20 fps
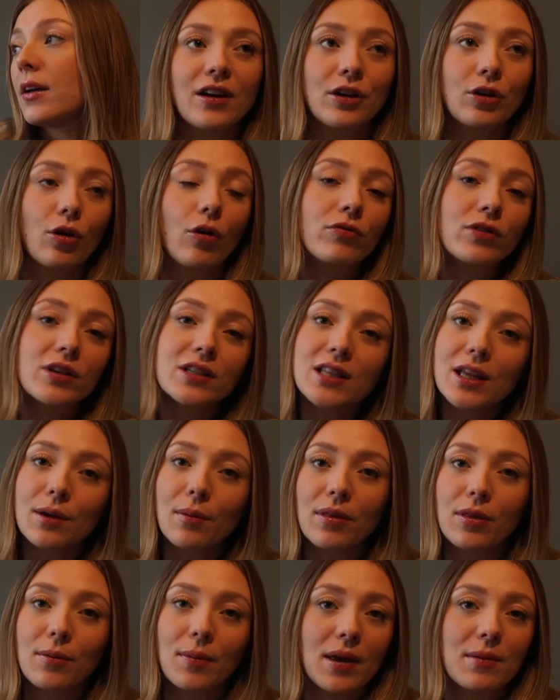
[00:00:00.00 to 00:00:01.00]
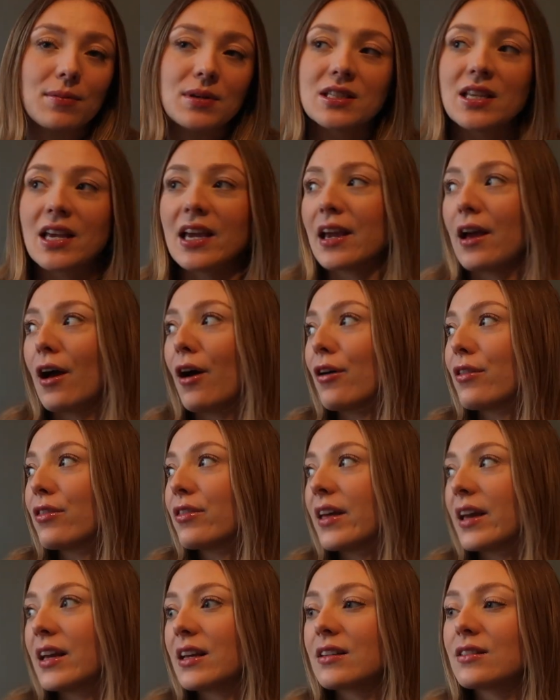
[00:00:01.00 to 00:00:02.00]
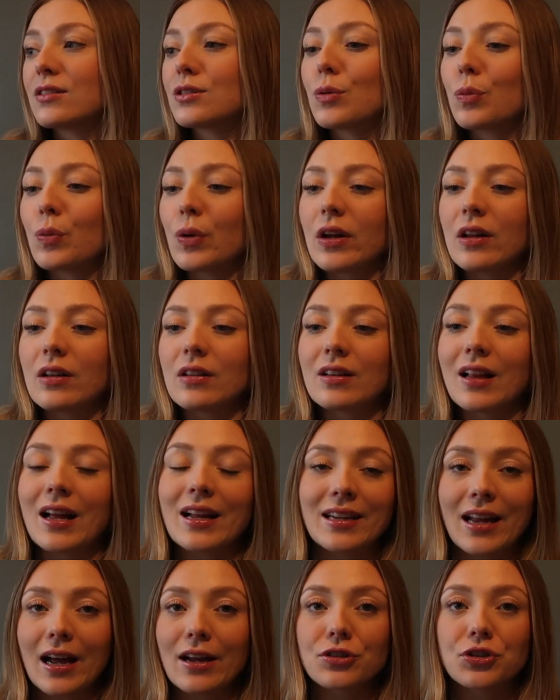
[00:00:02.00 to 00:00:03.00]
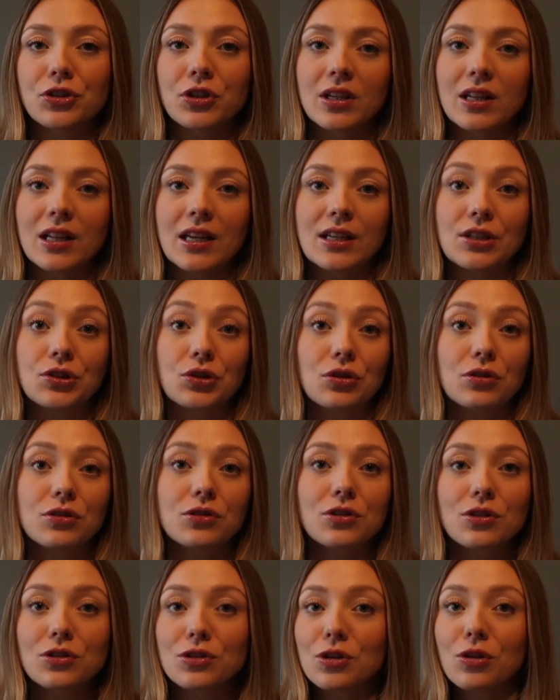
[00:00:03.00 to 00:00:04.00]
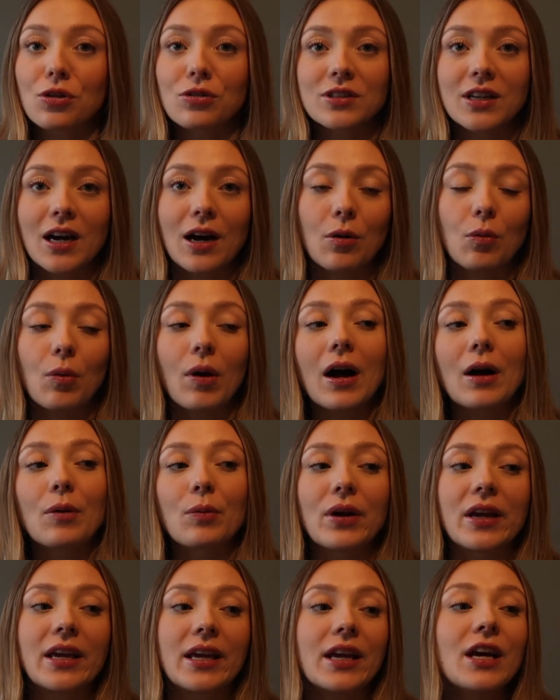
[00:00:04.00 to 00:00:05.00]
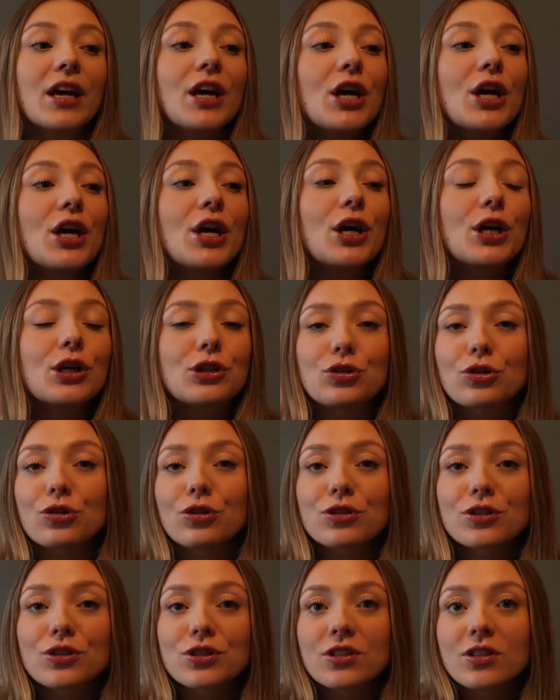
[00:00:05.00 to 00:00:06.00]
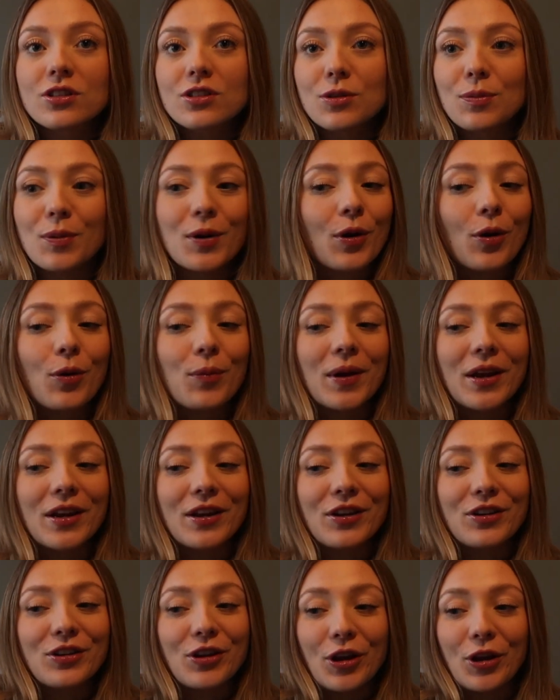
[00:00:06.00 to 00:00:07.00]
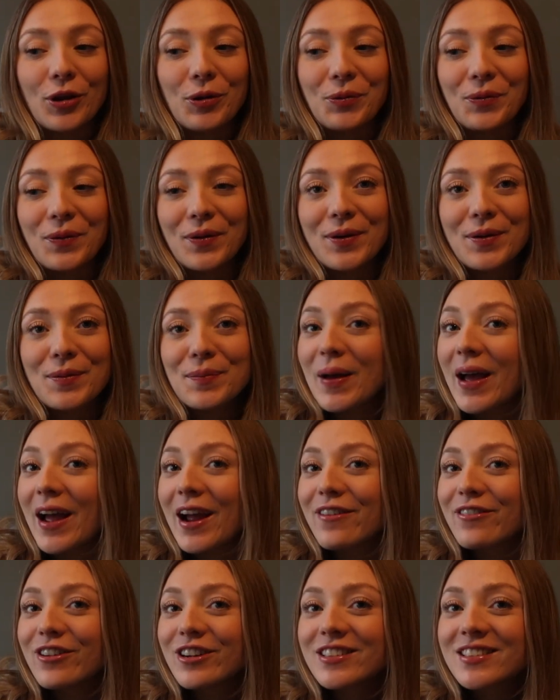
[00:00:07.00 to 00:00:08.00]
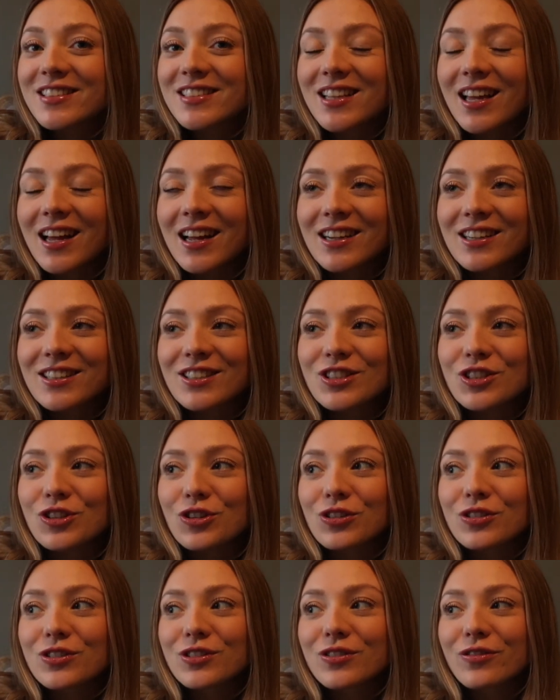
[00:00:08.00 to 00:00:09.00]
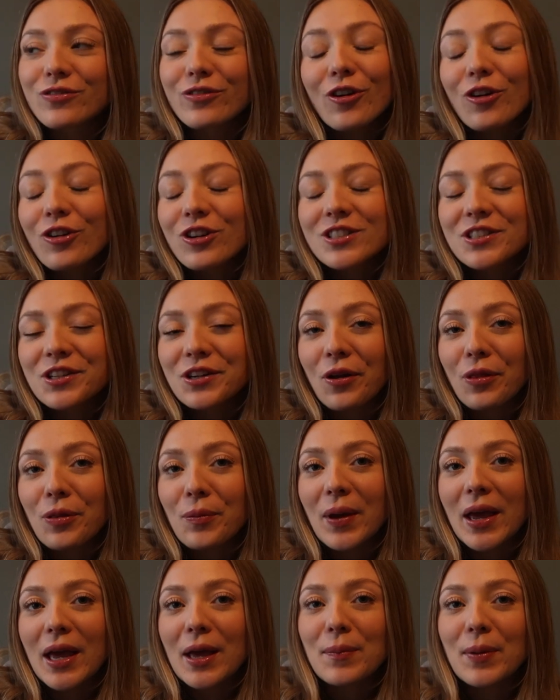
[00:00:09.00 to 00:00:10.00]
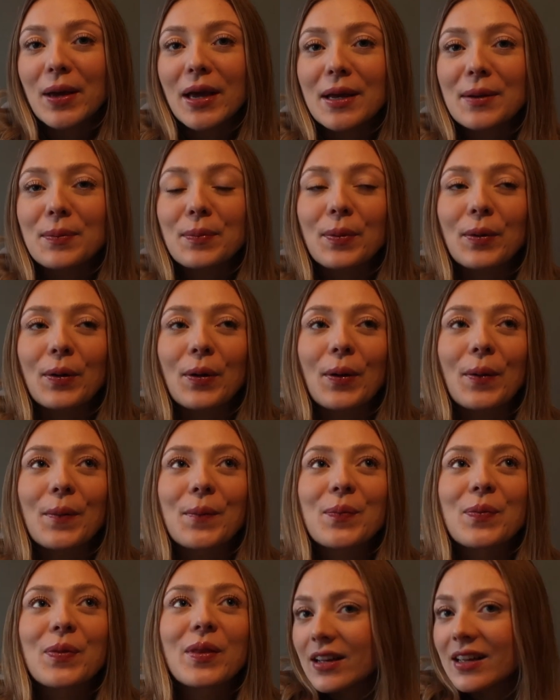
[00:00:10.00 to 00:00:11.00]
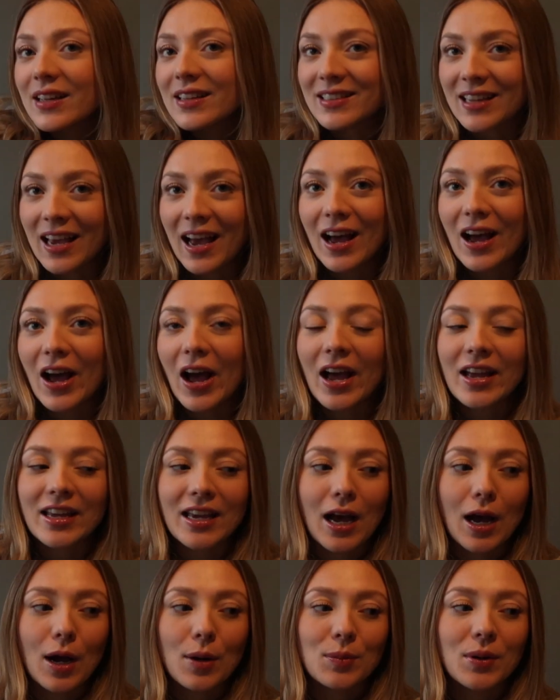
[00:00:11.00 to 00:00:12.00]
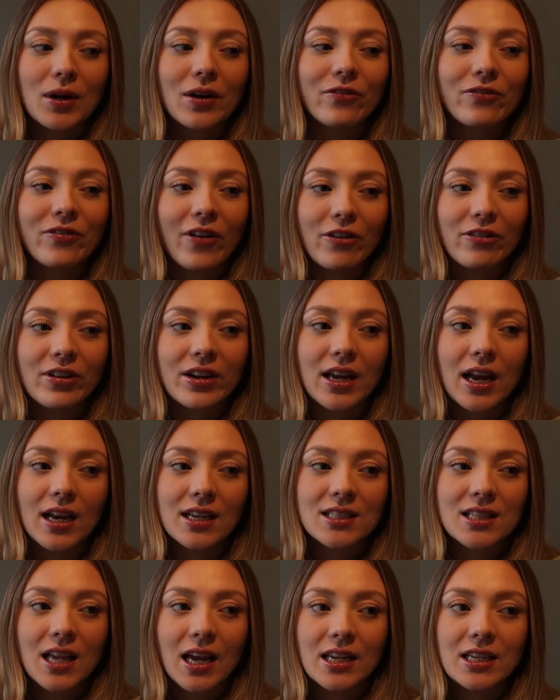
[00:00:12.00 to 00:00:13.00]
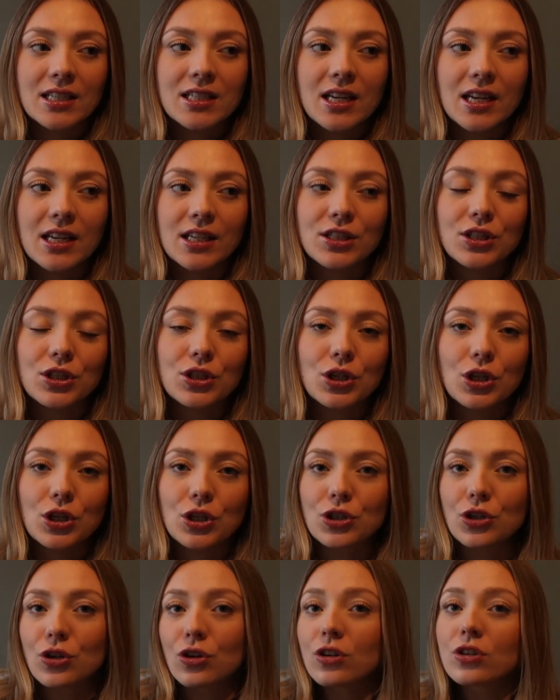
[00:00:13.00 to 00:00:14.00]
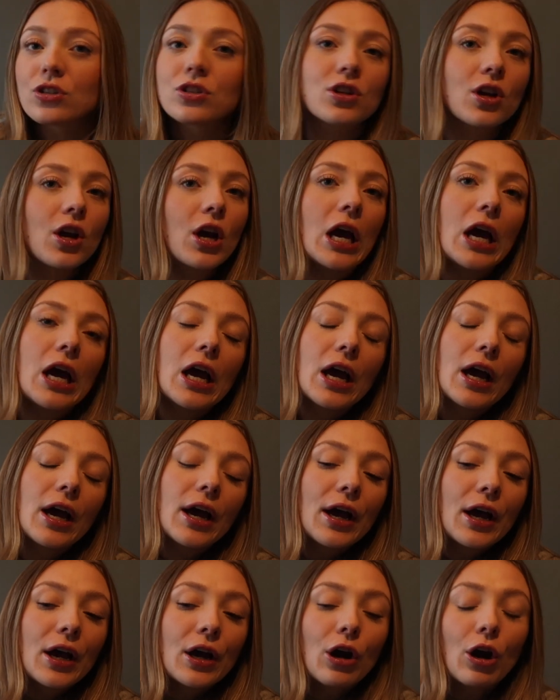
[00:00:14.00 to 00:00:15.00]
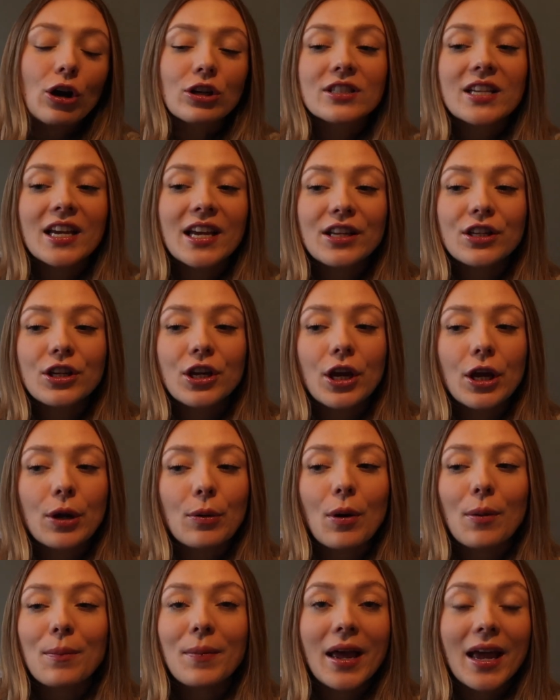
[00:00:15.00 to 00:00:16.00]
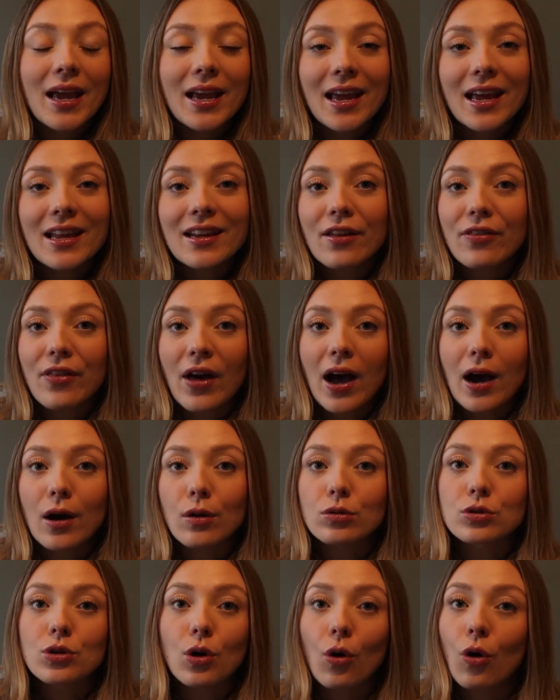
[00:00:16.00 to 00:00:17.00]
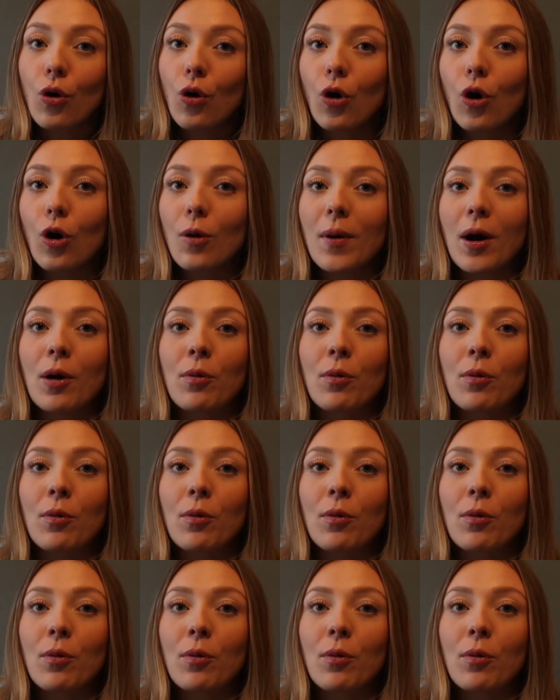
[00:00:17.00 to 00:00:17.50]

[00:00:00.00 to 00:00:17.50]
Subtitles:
And obviously when the baby's here, things will naturally just slow down while we adjust to becoming new parents and just focusing on the baby. But yeah, I am very excited to just continue making the house a home.